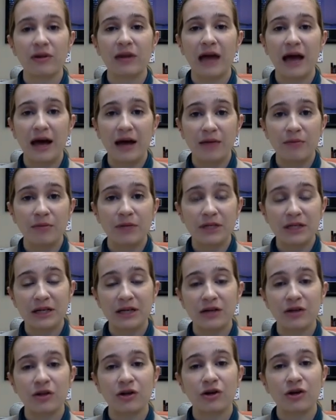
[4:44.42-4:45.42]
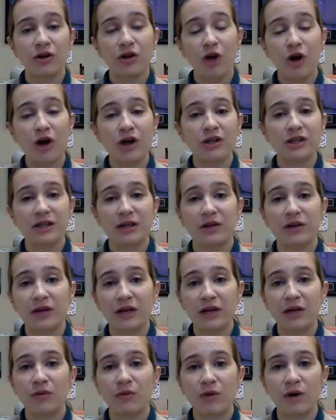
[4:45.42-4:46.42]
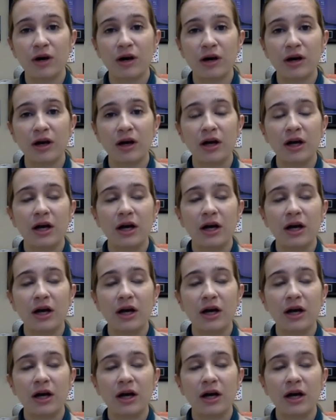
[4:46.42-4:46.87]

that particular long tail keyword.